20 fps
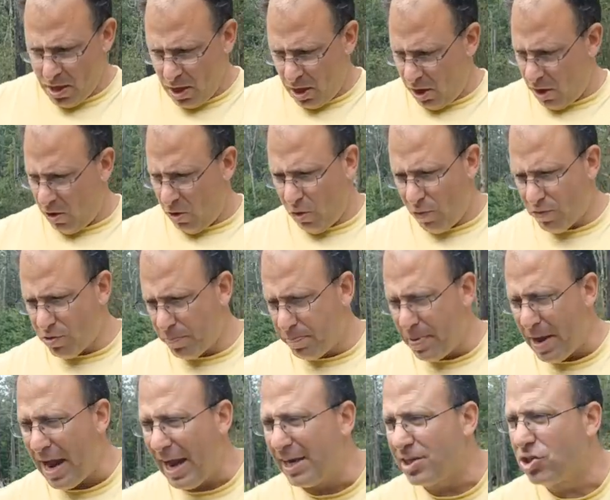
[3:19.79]
Over the
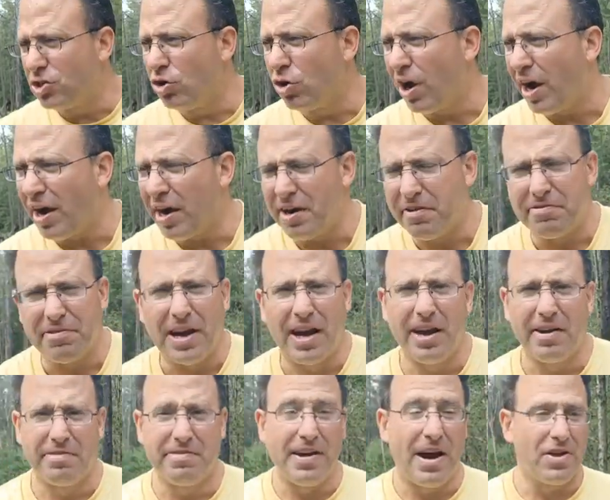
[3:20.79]
past year, I
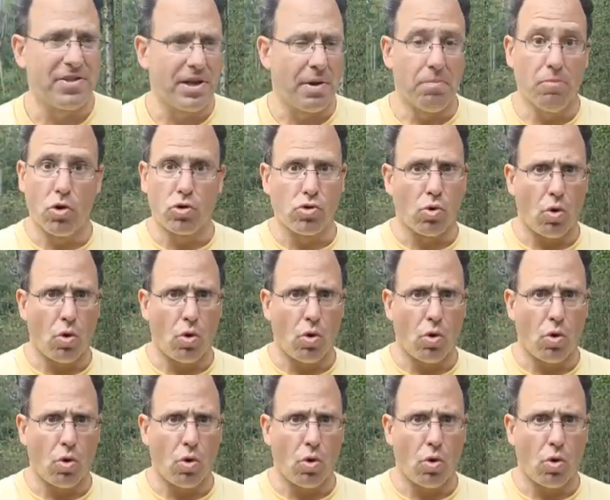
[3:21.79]
have found that motor